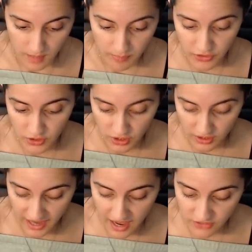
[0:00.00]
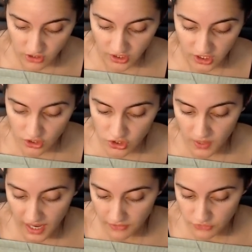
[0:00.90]
But the caveat here is you
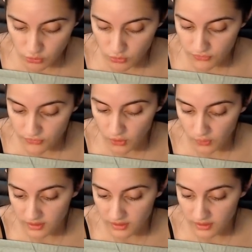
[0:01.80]
have to move forward.